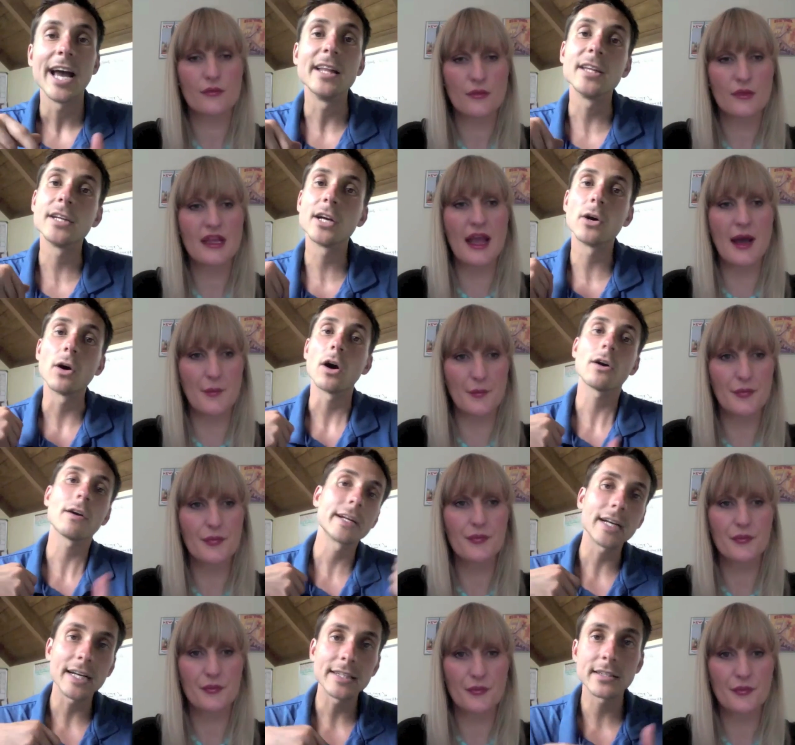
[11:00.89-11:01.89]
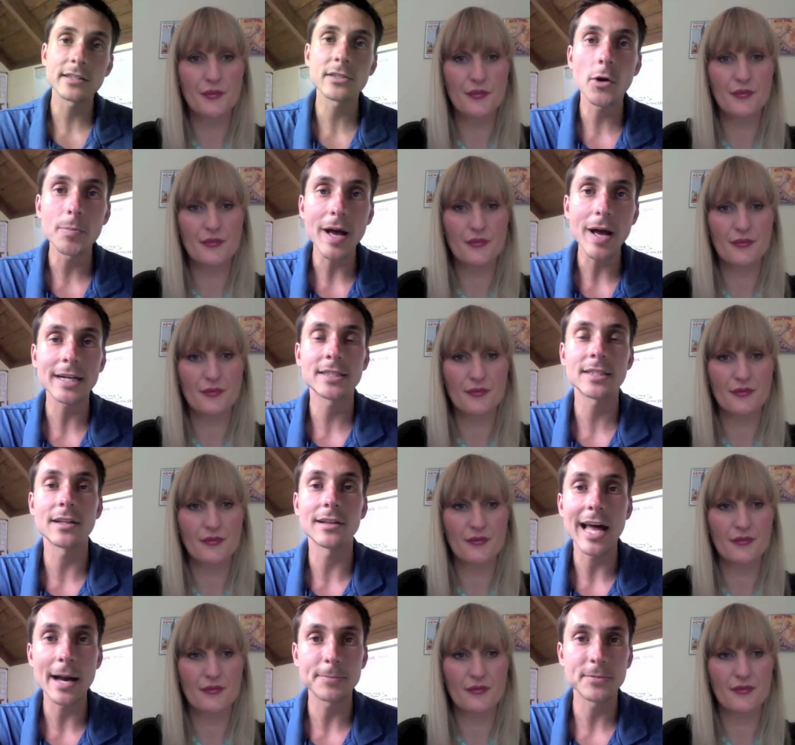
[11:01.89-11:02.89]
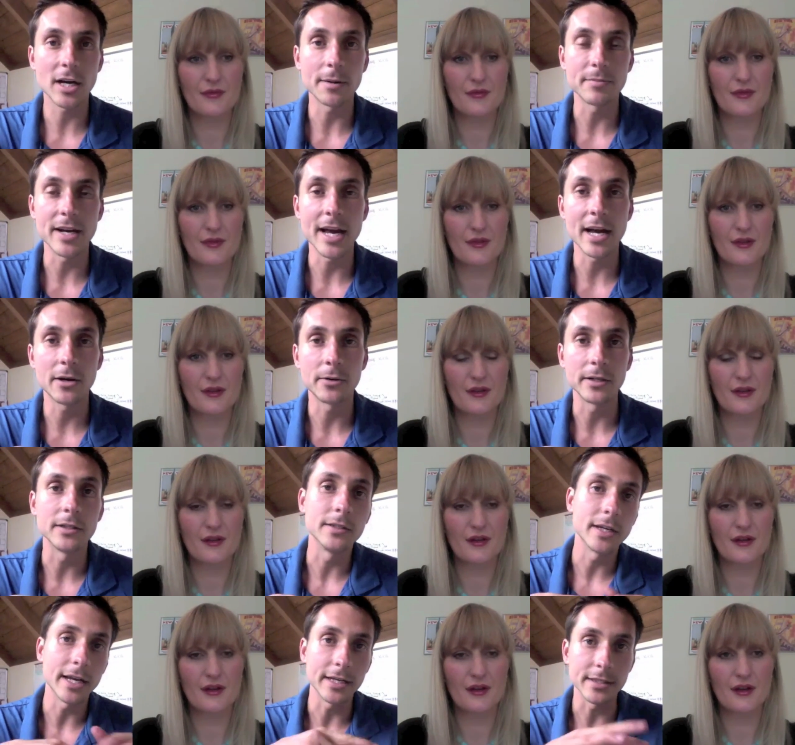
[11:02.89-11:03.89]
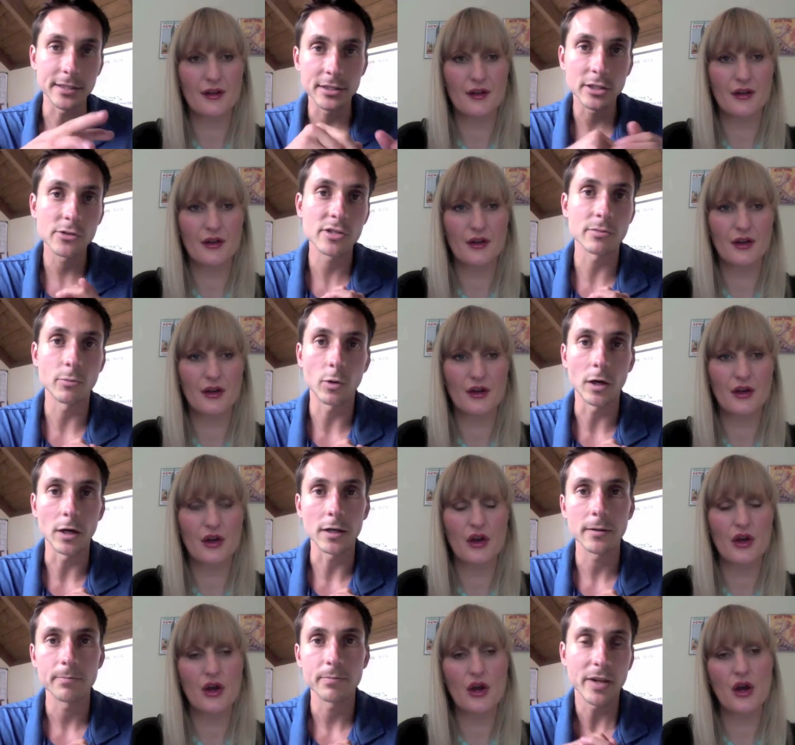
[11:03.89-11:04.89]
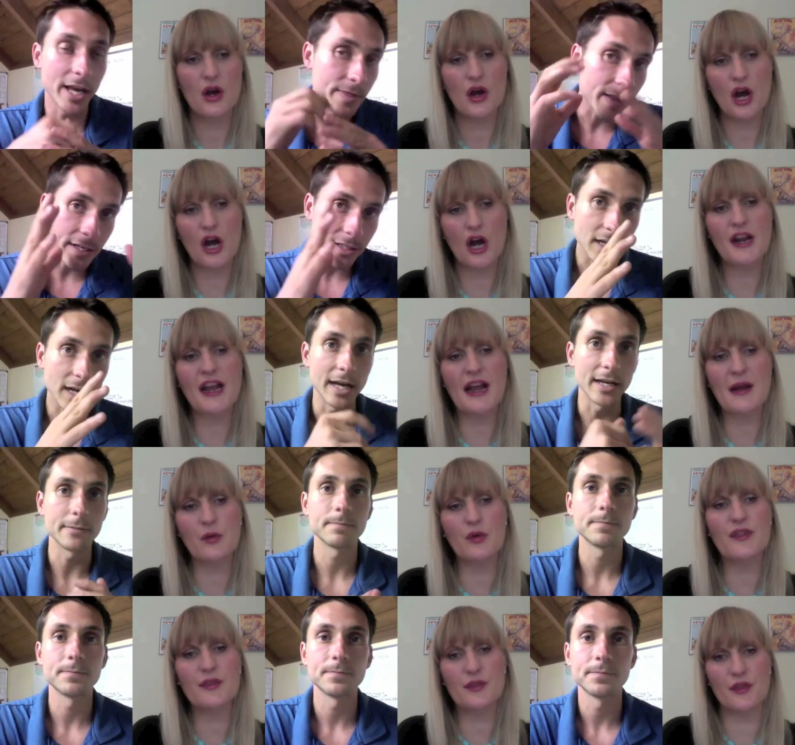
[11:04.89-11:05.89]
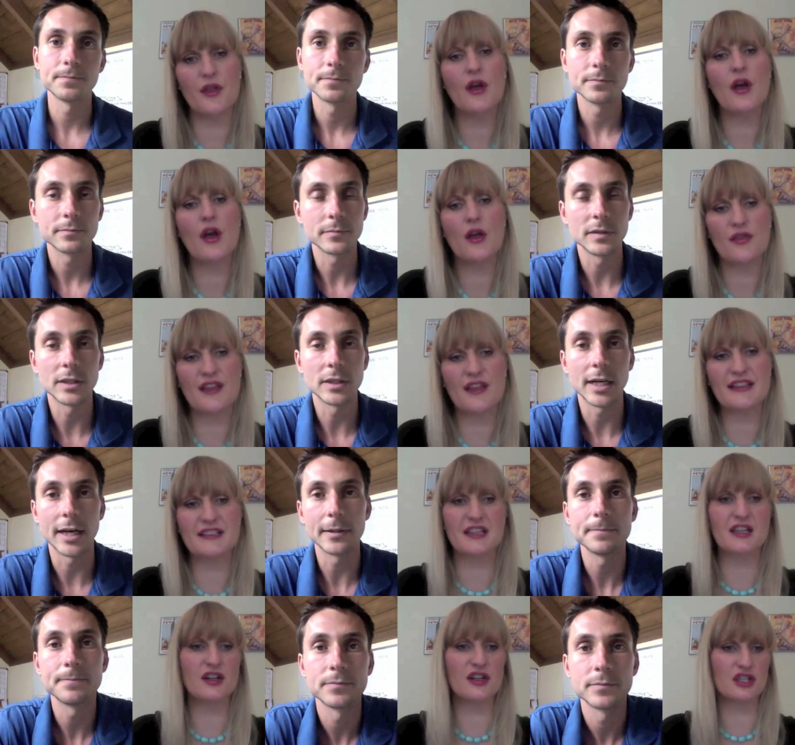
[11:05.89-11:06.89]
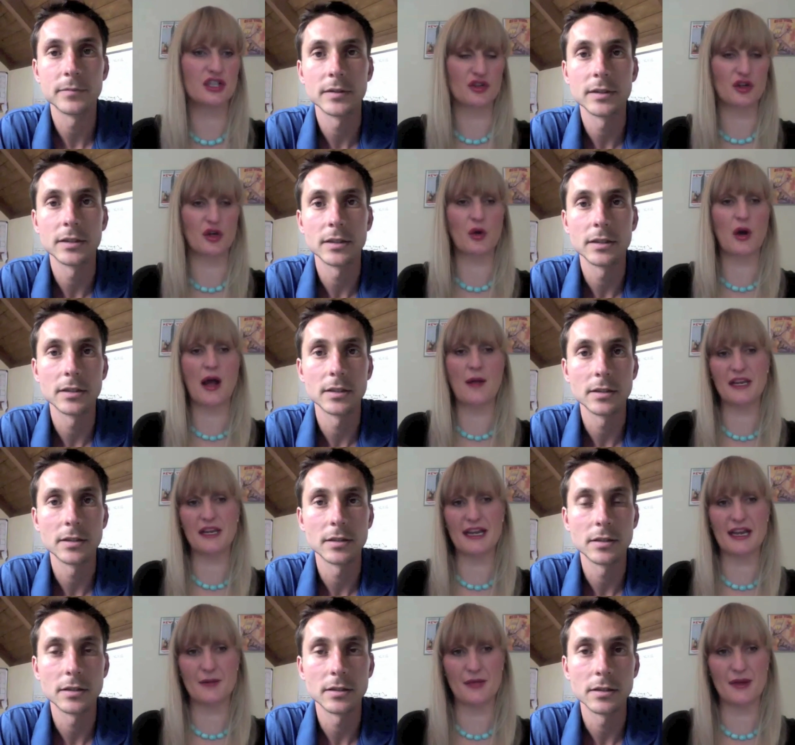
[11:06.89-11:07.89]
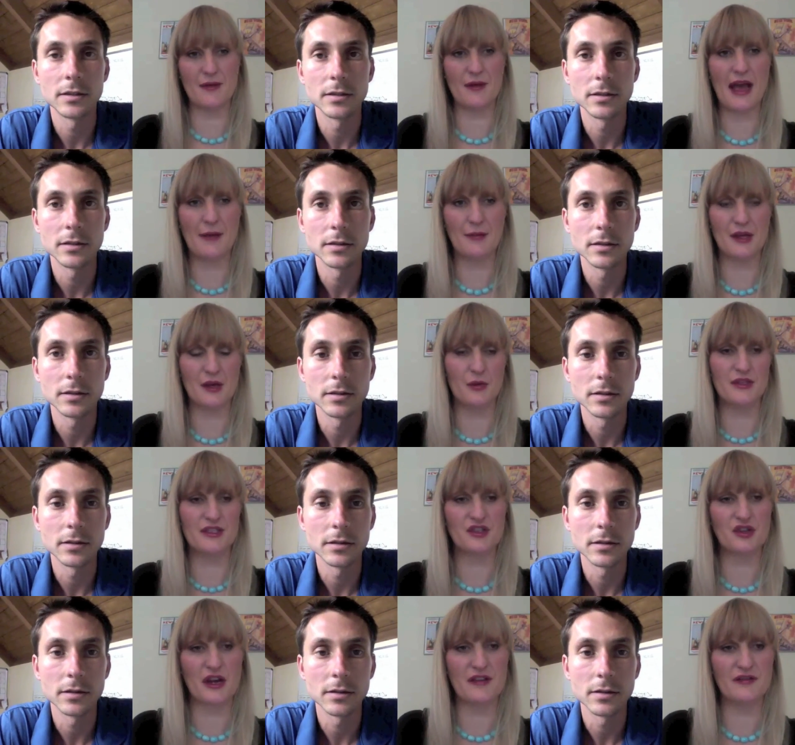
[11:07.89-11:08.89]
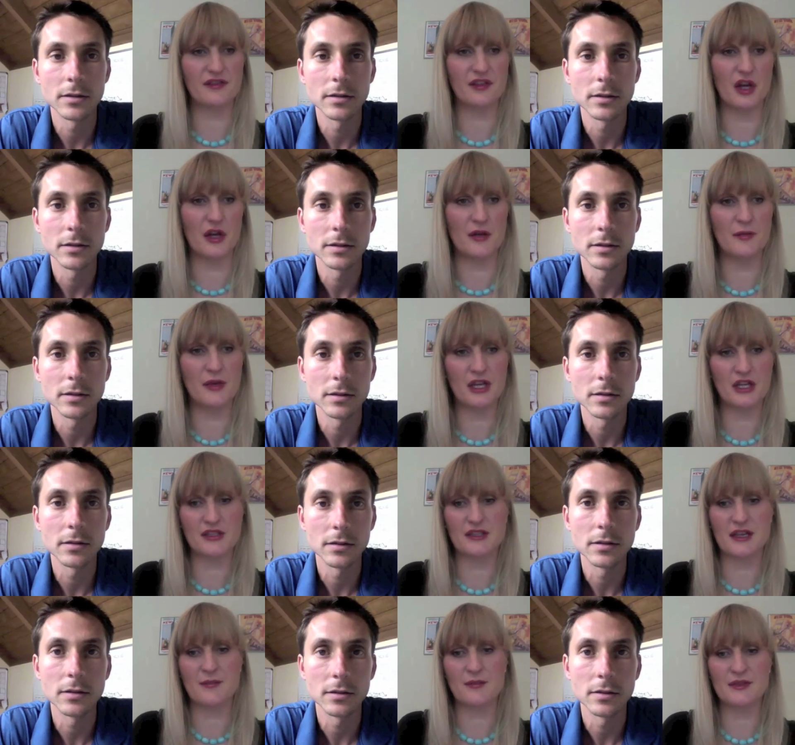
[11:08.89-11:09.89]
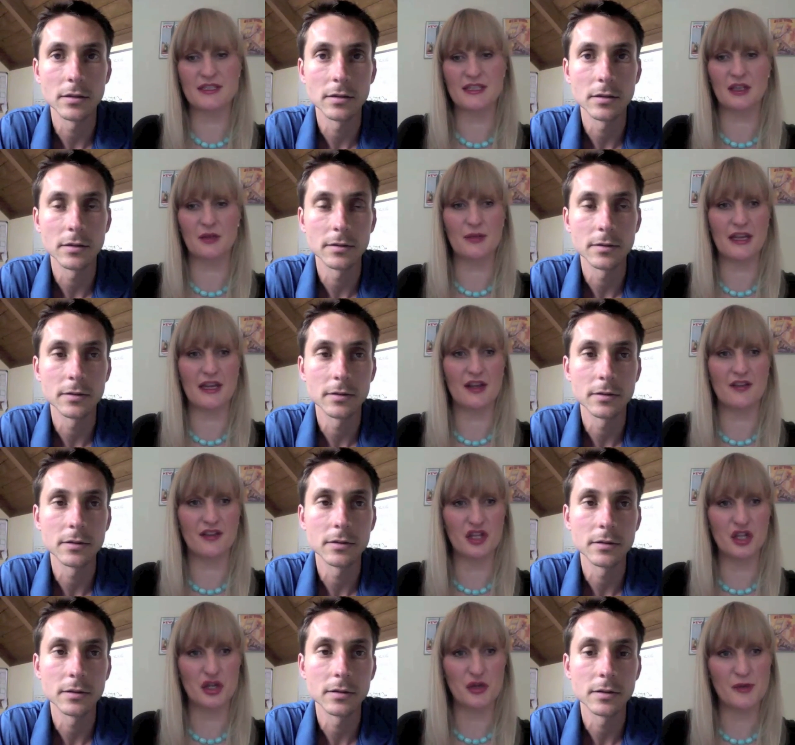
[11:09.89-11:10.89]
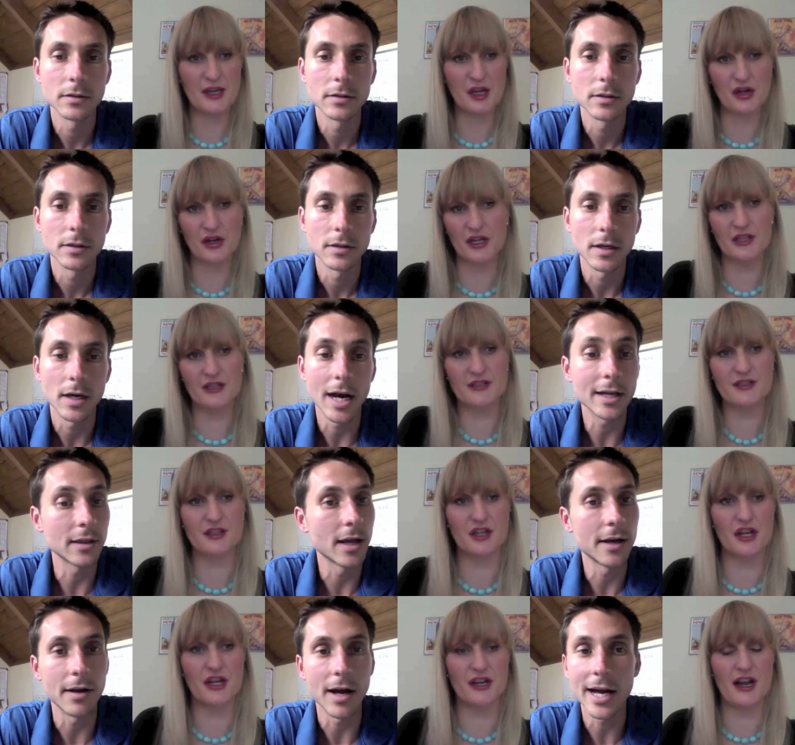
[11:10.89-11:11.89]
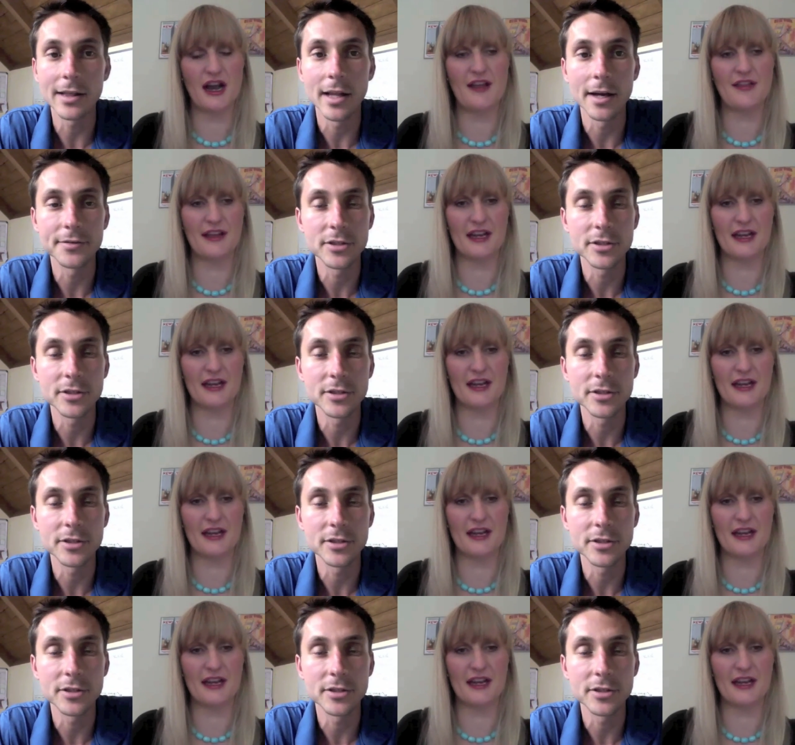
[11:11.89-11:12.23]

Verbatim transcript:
Speaker 1: and then you yep. go, all right, guys, let's go back to the laptop now and, and do some work, and then okay. cut. Okay. That's
Speaker 2: going to just require me to get a bit happier with ScreenFlow because I'm still a bit of a newbie on it. I love so, I love